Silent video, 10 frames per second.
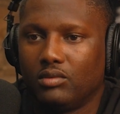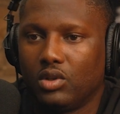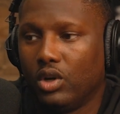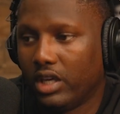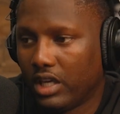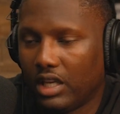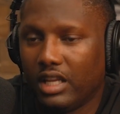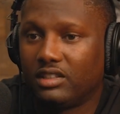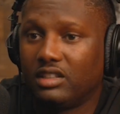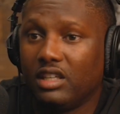Go ahead,
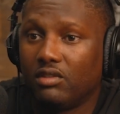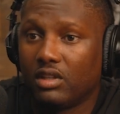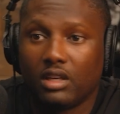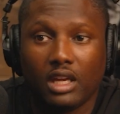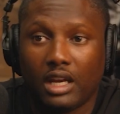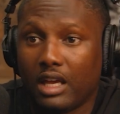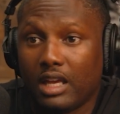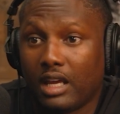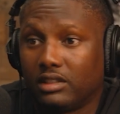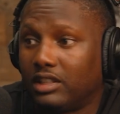let Steven. And
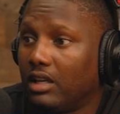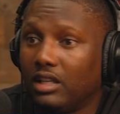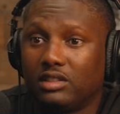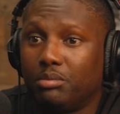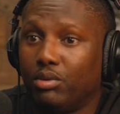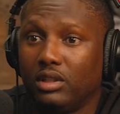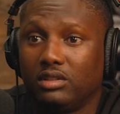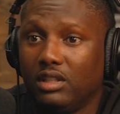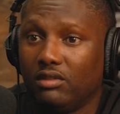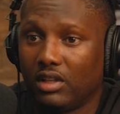I sat there and supported
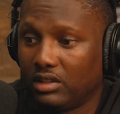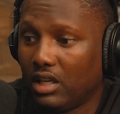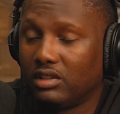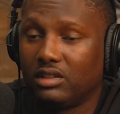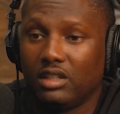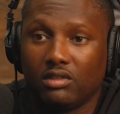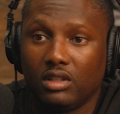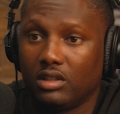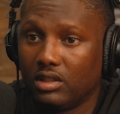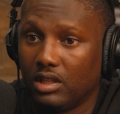Steven. I said, hey, Steven,
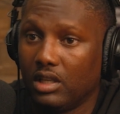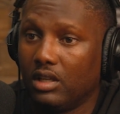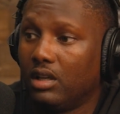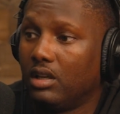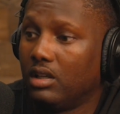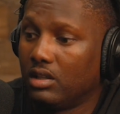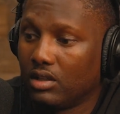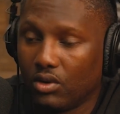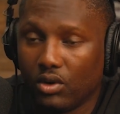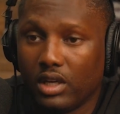look,
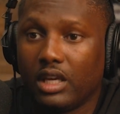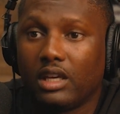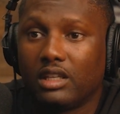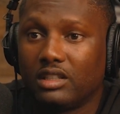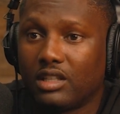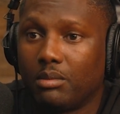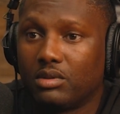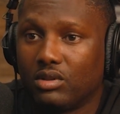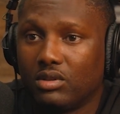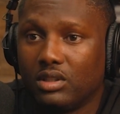go ahead, get this
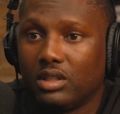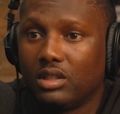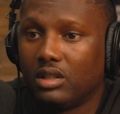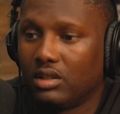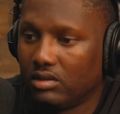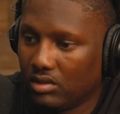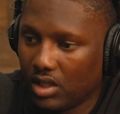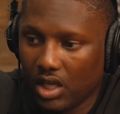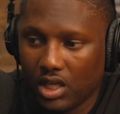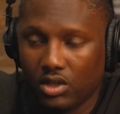opportunity
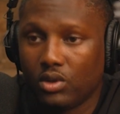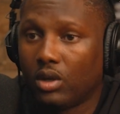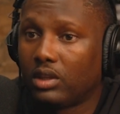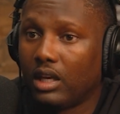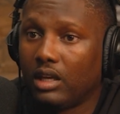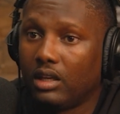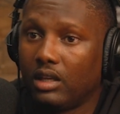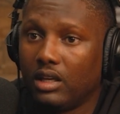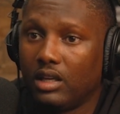and do your thing.